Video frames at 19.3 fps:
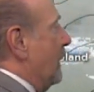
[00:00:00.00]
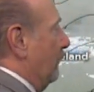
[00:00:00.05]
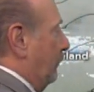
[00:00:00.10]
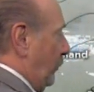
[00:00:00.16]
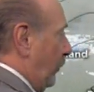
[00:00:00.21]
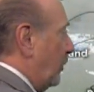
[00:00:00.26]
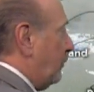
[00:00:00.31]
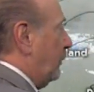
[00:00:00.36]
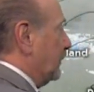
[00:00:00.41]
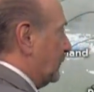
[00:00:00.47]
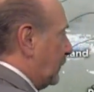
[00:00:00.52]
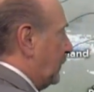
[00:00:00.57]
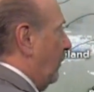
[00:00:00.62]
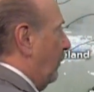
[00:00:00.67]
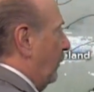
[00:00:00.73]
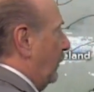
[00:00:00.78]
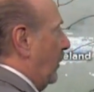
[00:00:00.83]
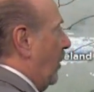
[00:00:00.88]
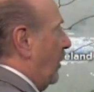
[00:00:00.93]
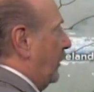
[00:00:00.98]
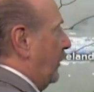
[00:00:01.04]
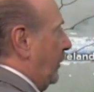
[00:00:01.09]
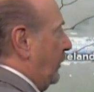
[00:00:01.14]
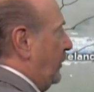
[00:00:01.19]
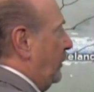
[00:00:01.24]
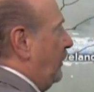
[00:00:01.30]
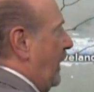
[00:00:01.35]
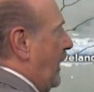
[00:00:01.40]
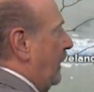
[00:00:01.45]
But look what's going on here.
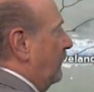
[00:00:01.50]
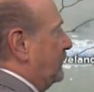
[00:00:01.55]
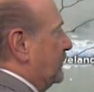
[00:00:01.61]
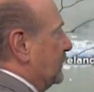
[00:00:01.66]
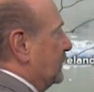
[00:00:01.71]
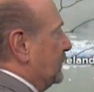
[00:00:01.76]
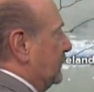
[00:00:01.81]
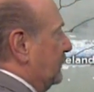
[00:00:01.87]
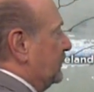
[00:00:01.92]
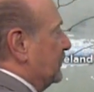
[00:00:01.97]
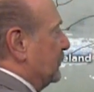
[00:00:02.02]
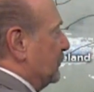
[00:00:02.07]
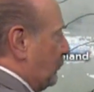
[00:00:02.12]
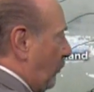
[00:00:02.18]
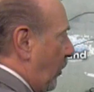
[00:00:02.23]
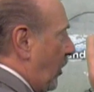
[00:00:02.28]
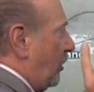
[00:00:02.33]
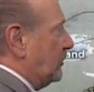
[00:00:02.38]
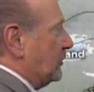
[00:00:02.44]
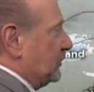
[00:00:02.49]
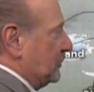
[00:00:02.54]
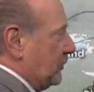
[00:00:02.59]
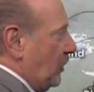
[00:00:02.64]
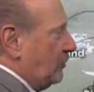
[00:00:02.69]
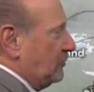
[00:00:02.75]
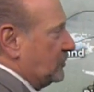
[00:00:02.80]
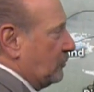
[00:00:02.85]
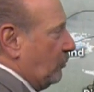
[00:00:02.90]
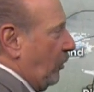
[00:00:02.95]
You have strong
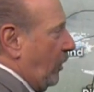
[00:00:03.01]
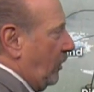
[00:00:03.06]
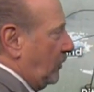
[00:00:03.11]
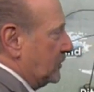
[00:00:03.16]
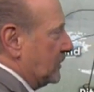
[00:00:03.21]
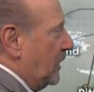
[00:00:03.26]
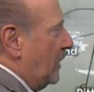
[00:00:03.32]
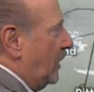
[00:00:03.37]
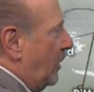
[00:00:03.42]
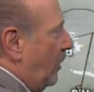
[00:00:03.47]
snow squalls